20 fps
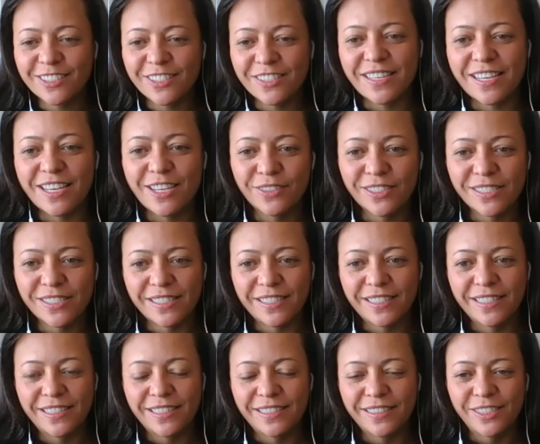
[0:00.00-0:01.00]
today was
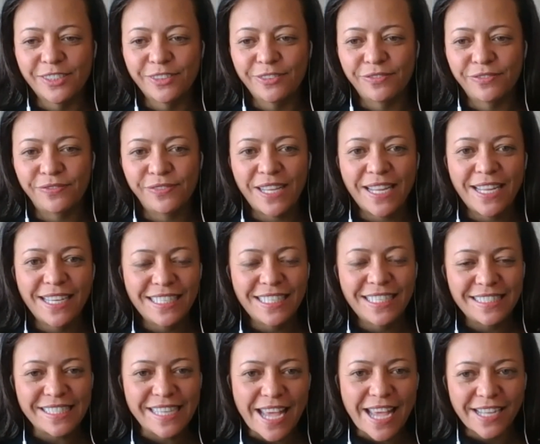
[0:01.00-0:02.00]
a fairly
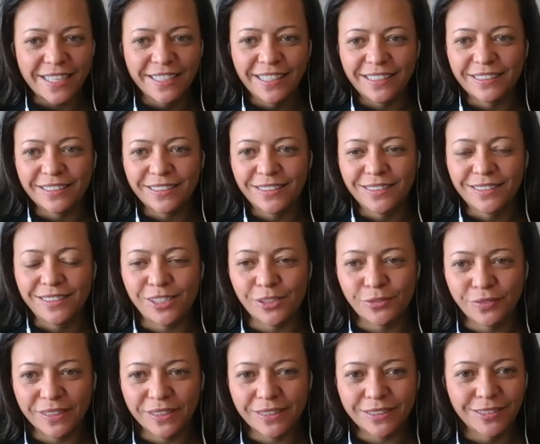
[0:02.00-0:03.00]
technical,
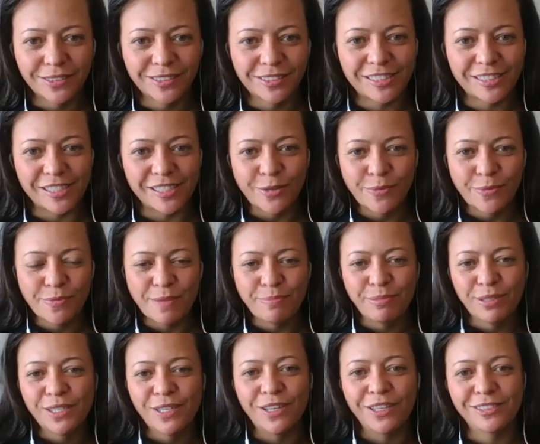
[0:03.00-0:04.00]
difficult
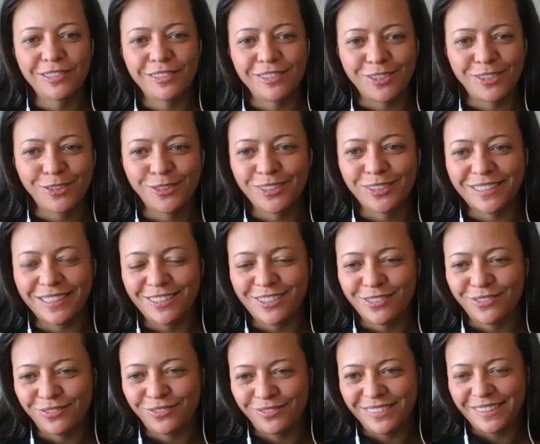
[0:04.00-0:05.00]
webinar to kind
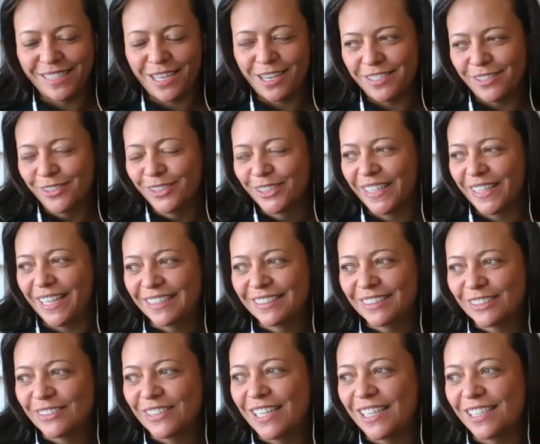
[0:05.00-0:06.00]
of get your head
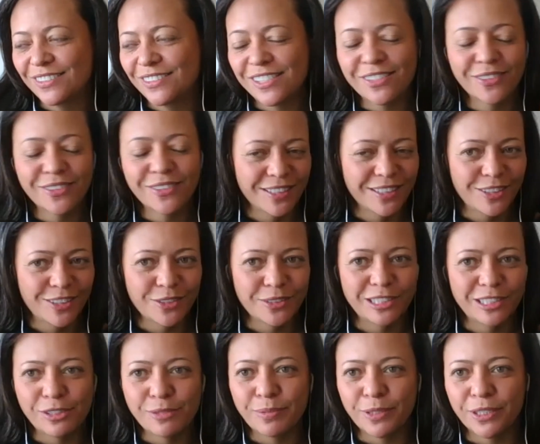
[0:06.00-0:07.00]
around. So thank you,
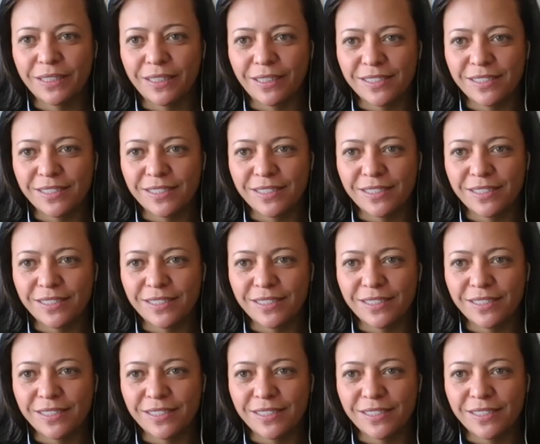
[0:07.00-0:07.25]
everybody. I